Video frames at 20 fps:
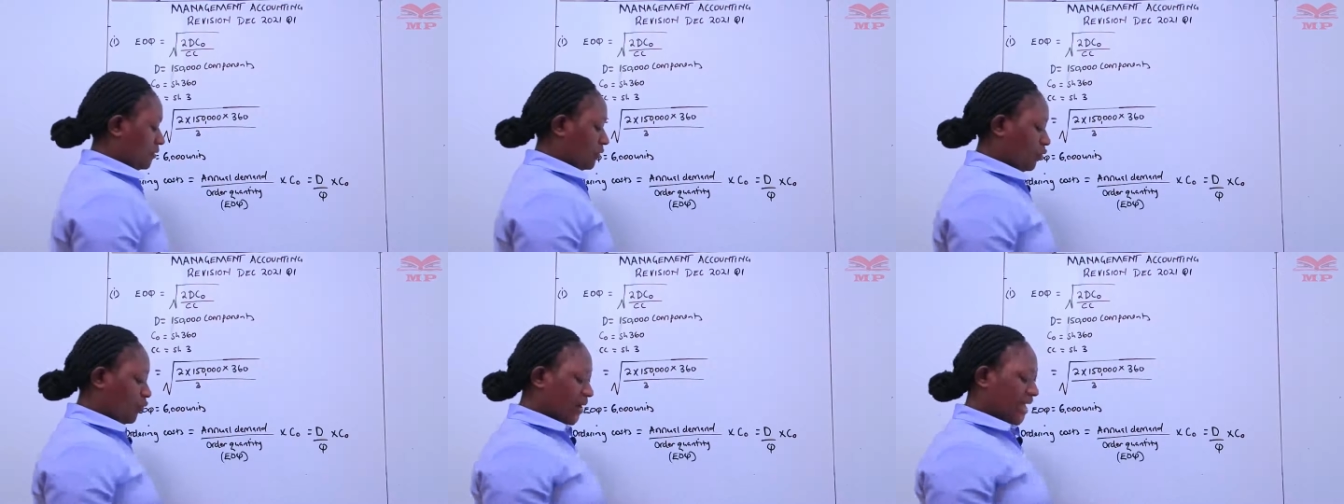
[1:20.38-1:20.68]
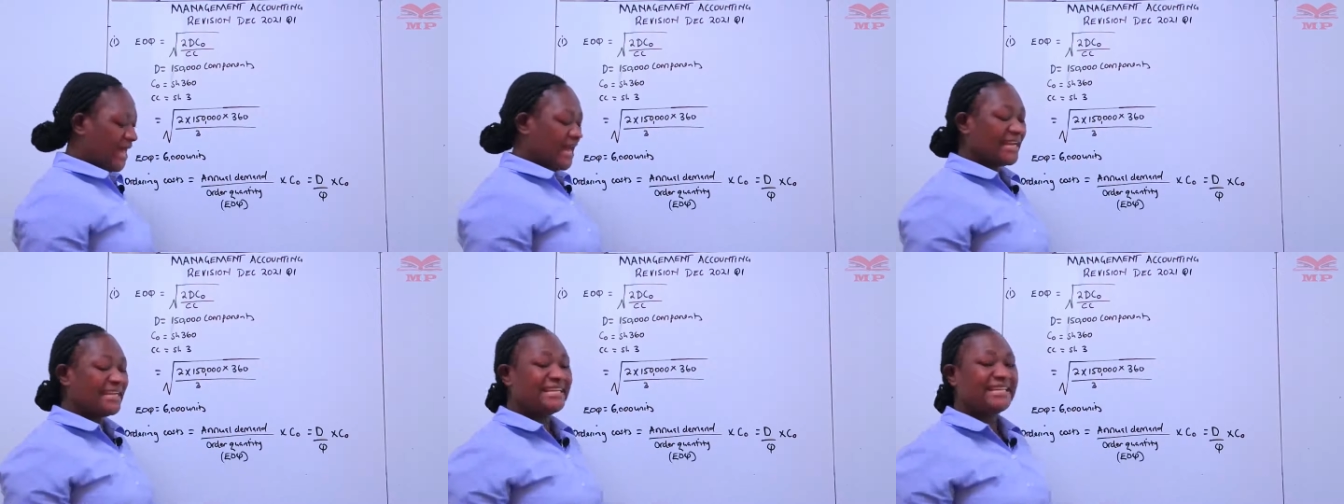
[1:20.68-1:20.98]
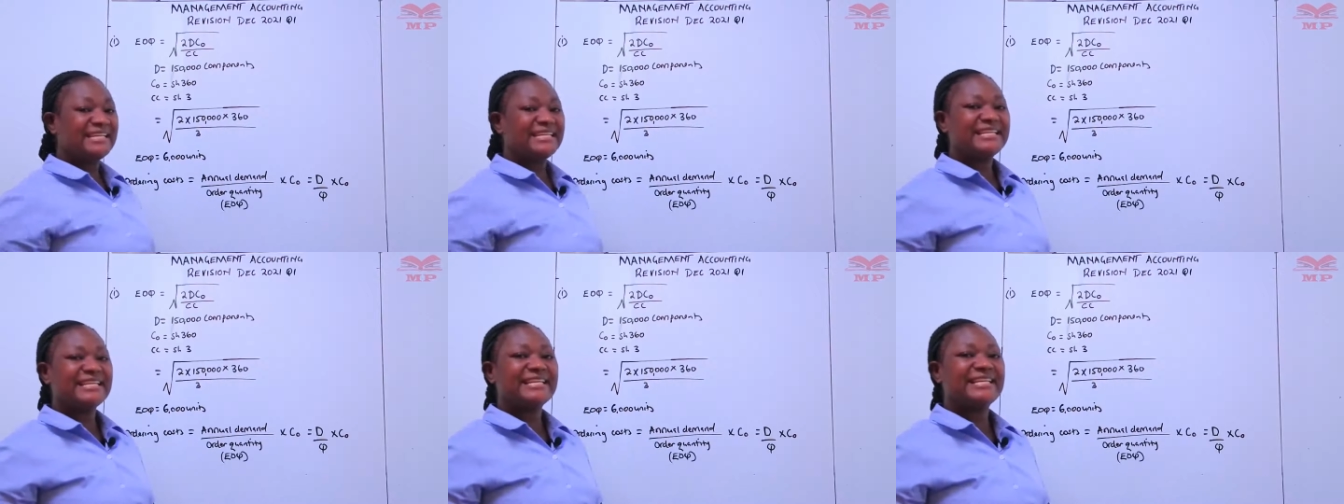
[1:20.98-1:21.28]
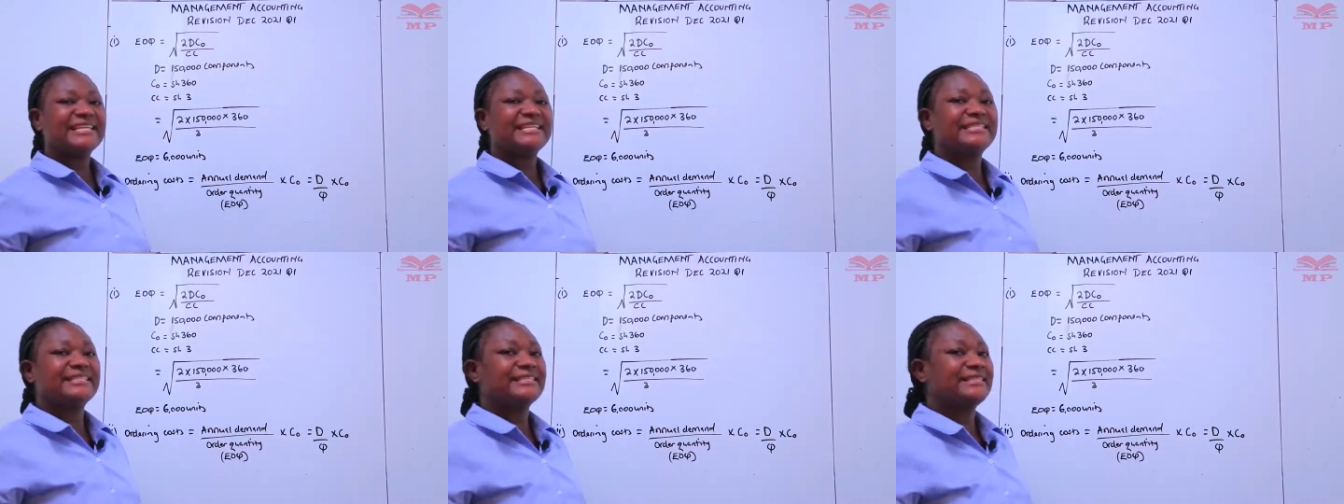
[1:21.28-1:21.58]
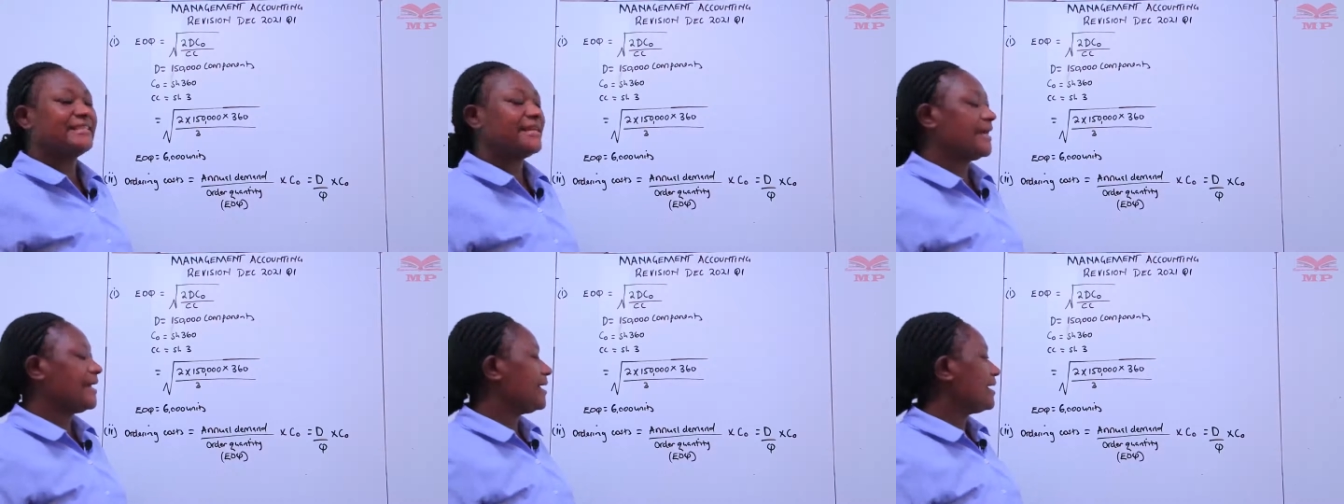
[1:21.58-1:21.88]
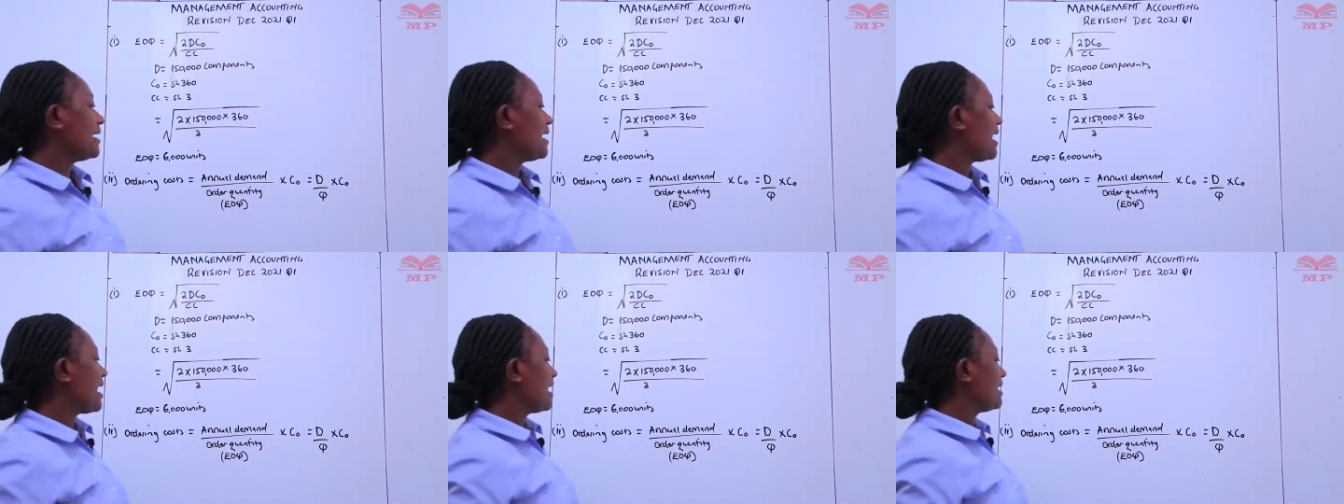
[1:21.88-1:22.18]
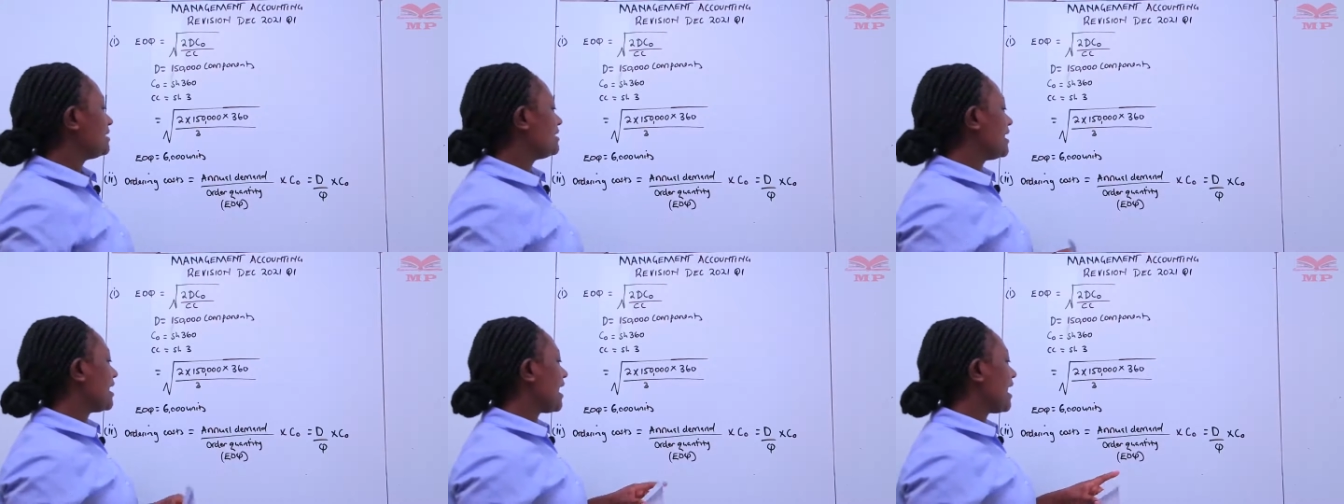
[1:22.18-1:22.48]
where D is the,
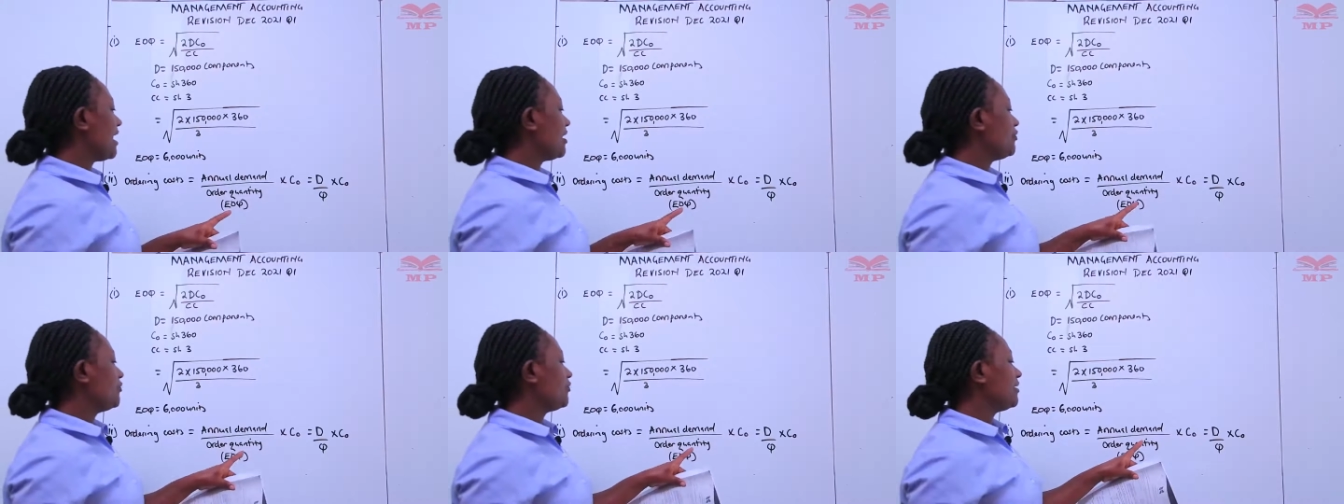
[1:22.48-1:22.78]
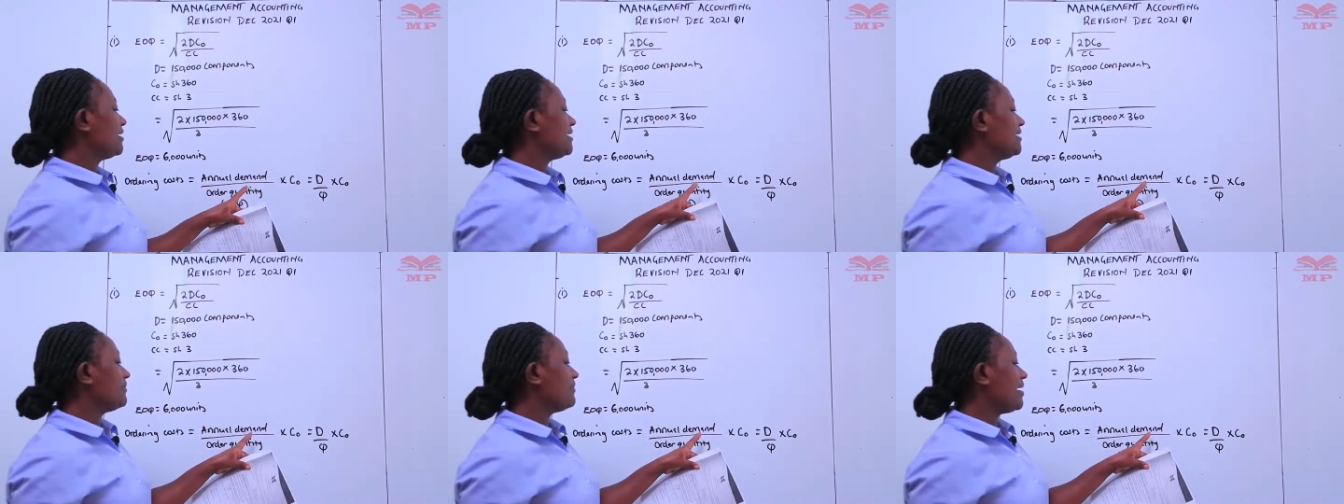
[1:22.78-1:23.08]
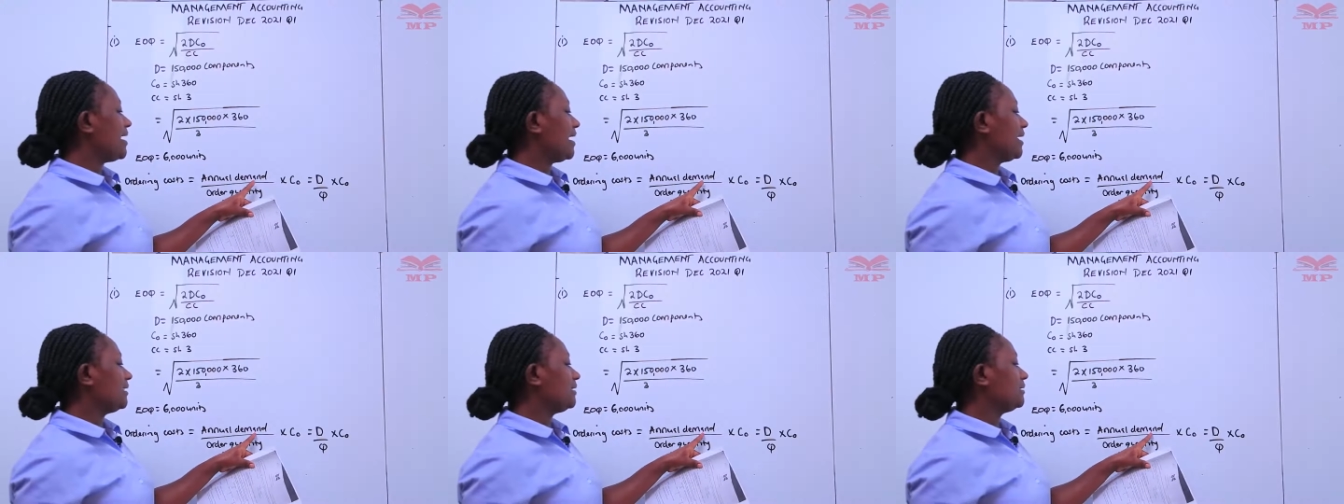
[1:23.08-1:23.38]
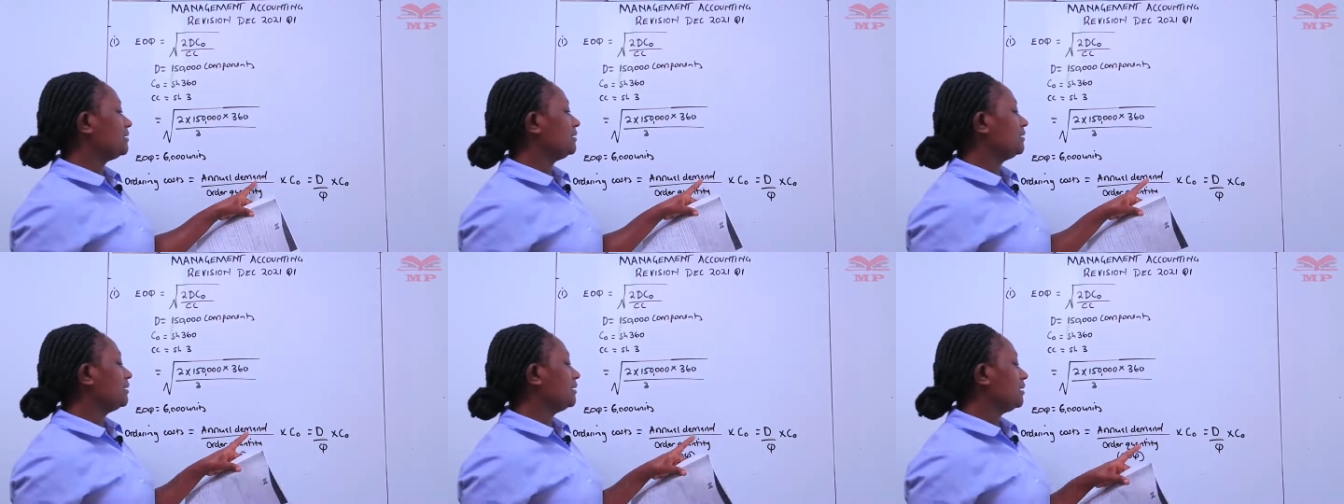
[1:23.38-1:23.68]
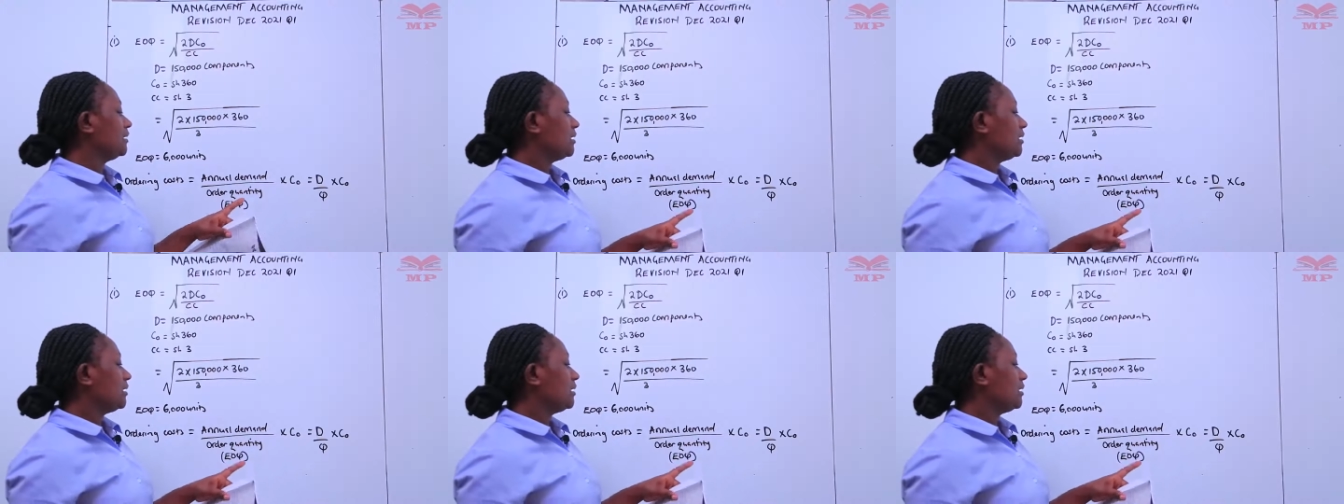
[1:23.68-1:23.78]
the annual demand